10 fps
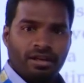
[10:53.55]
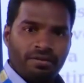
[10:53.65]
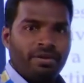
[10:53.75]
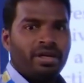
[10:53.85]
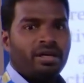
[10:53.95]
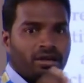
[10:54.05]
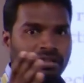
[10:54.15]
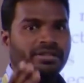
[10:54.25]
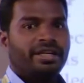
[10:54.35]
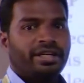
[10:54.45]
we are
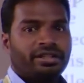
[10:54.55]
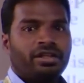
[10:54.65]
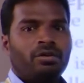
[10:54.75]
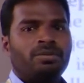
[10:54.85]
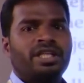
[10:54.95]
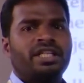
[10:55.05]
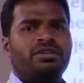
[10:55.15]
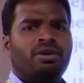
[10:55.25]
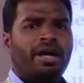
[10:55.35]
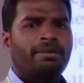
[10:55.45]
setting the
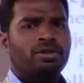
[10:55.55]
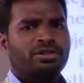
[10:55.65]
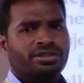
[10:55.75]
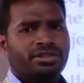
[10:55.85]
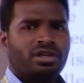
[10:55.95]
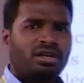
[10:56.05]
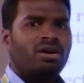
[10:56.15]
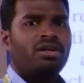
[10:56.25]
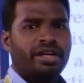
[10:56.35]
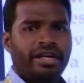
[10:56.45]
objective, hypothesis and
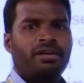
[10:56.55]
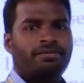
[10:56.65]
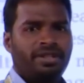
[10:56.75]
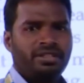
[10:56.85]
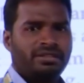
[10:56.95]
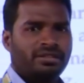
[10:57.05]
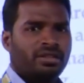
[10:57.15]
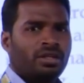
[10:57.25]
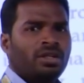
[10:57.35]
all kind of things.